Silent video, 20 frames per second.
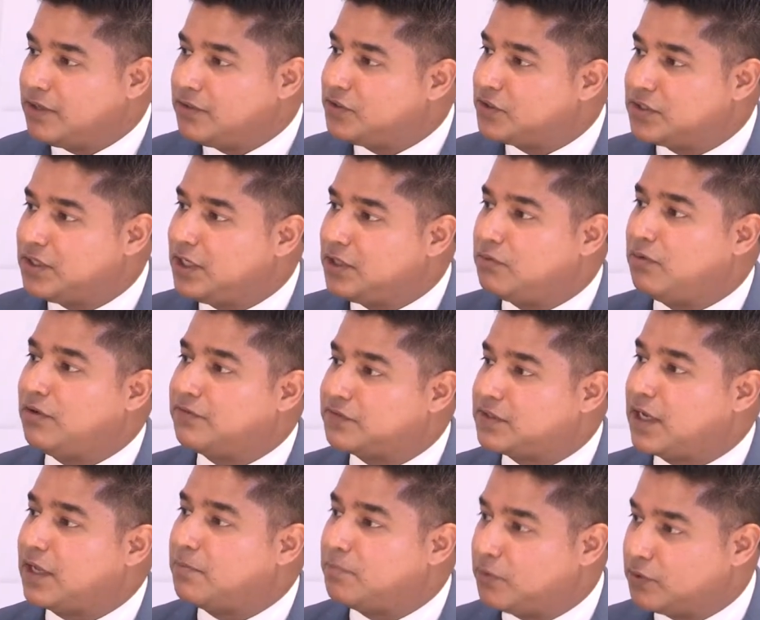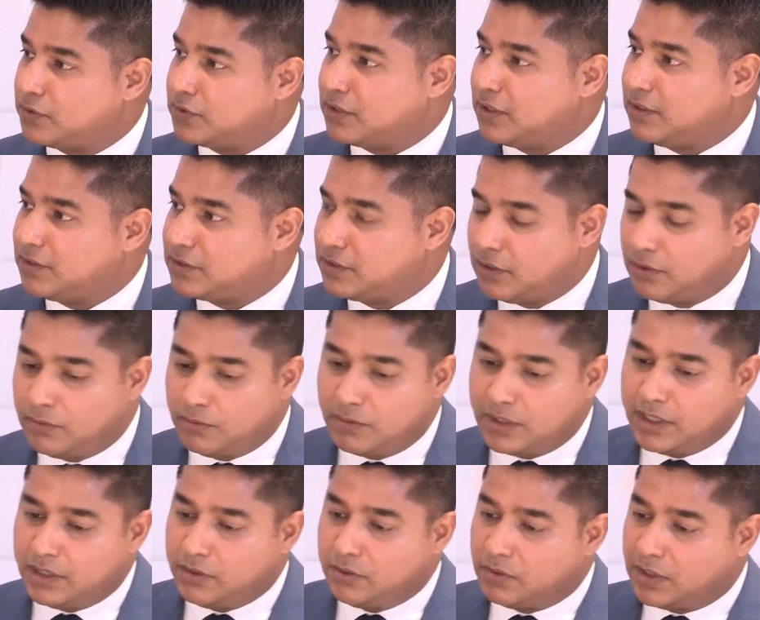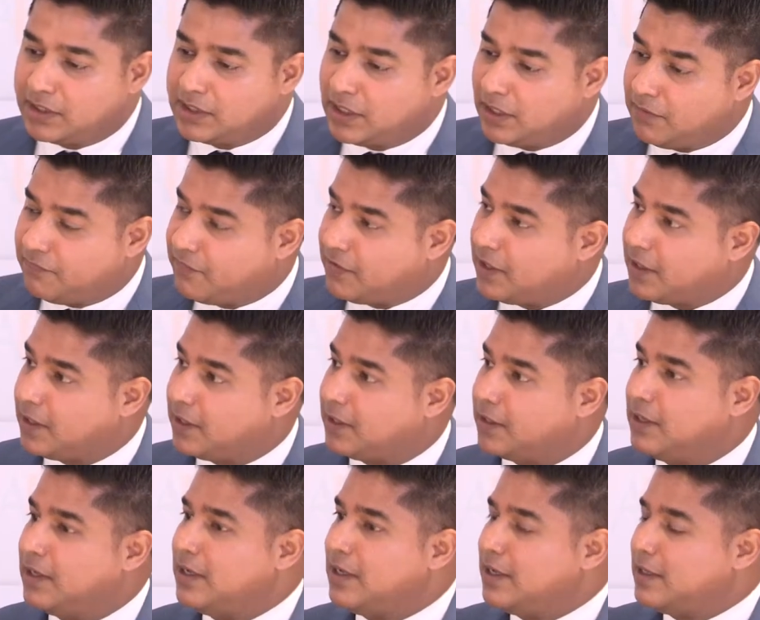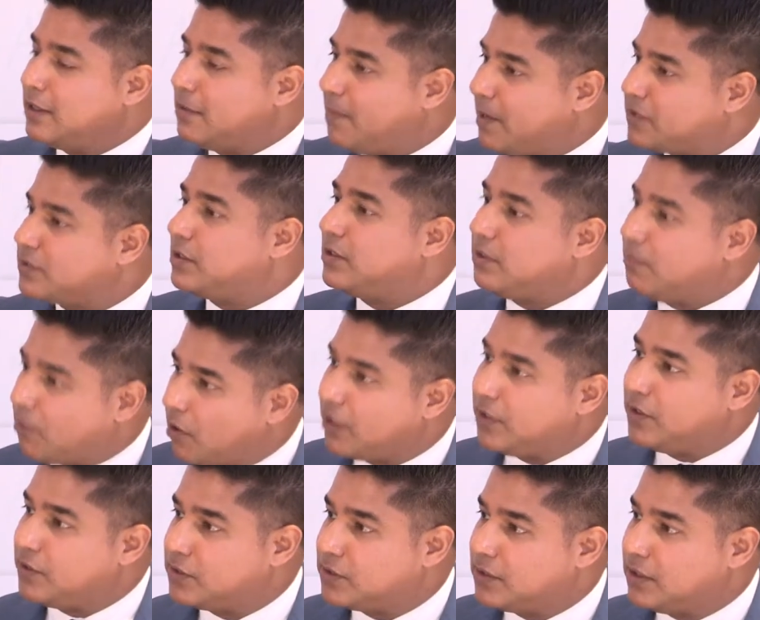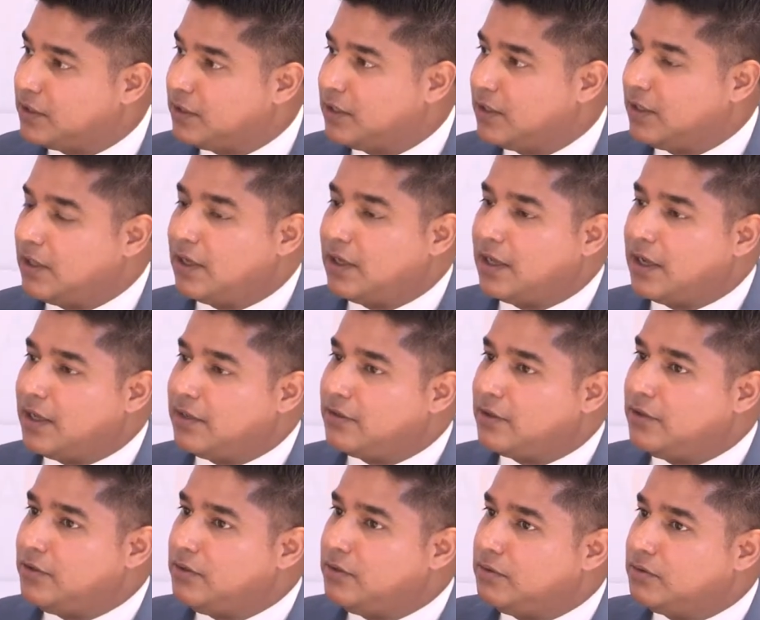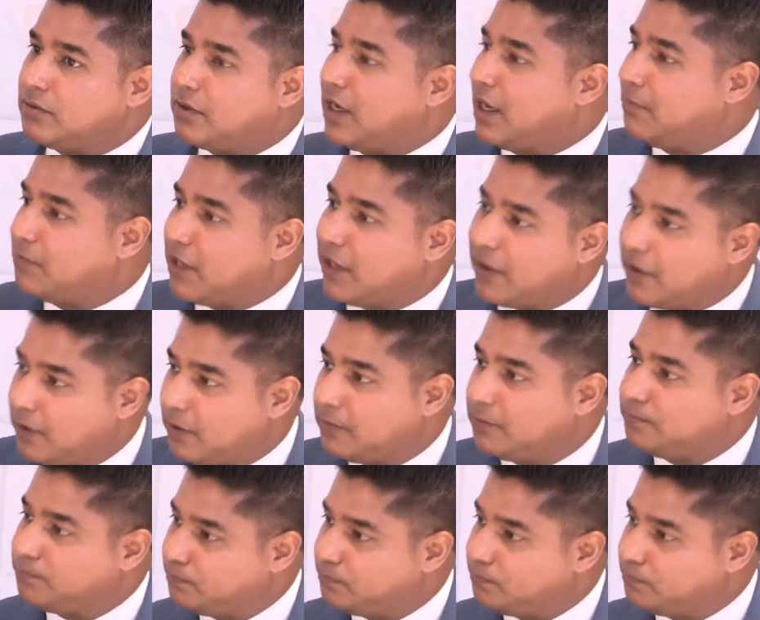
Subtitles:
You just need 12 snipers. So you identify the best and the brightest, and then you climb that hill.